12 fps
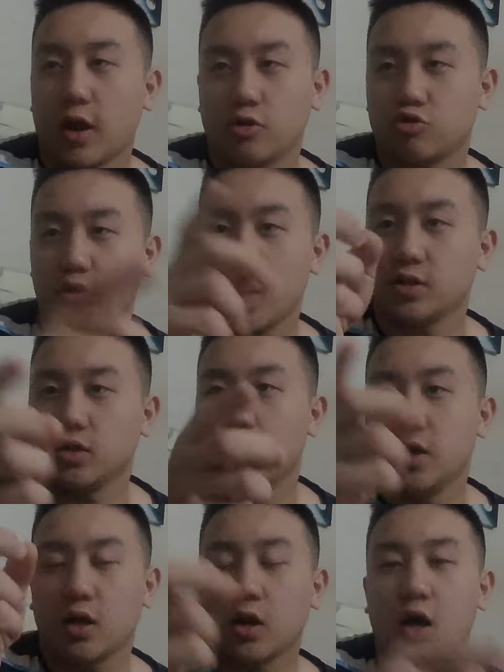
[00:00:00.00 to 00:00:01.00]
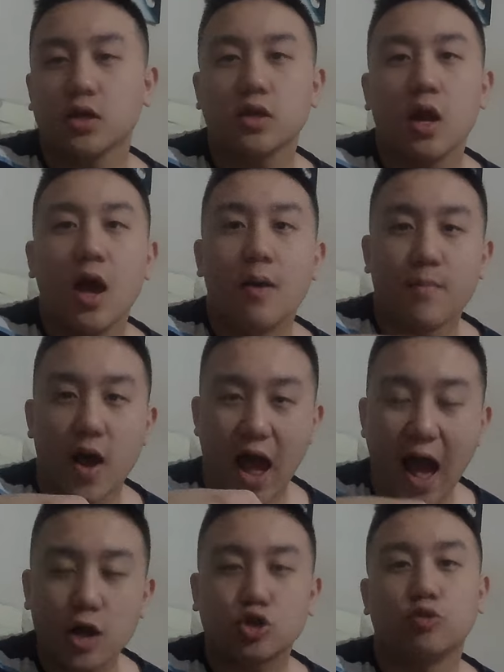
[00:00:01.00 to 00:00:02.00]
trying to learn in class. My
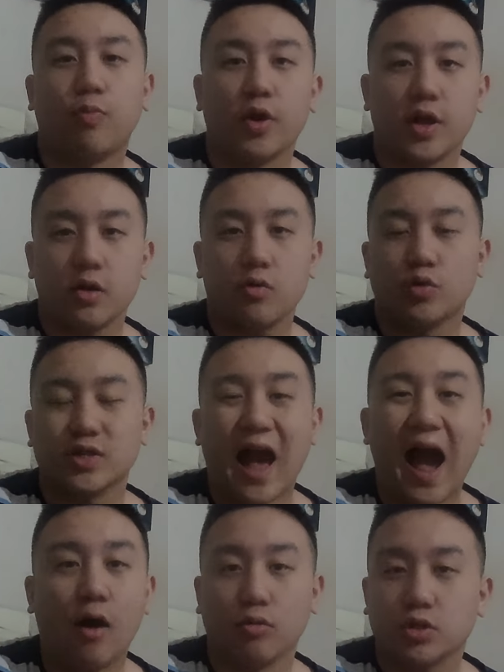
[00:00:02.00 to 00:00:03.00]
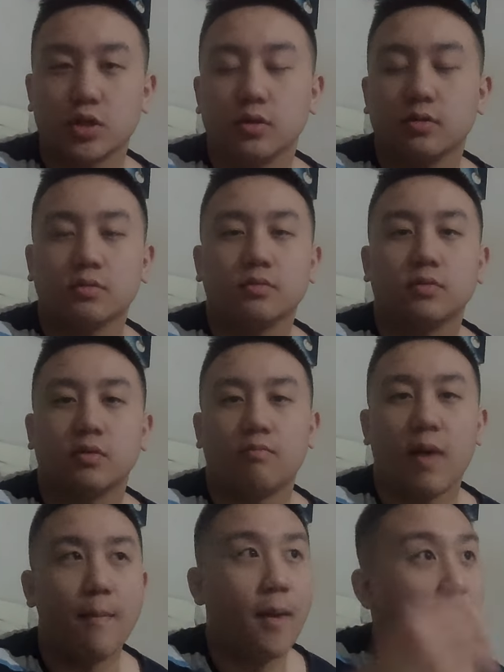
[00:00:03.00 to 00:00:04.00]
actual body was out,
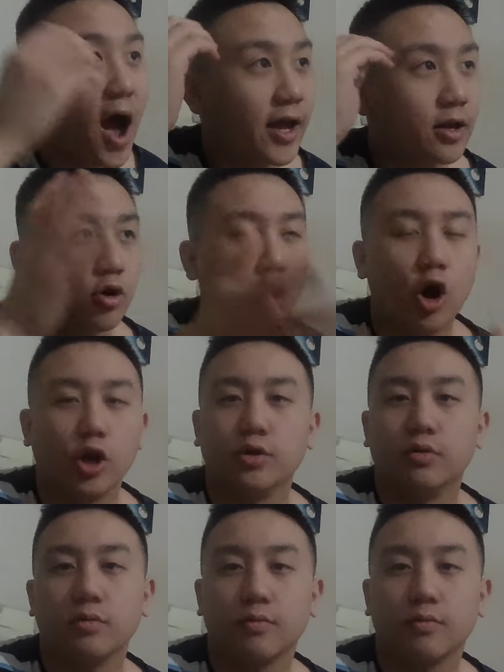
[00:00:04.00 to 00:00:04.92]
my mind gone.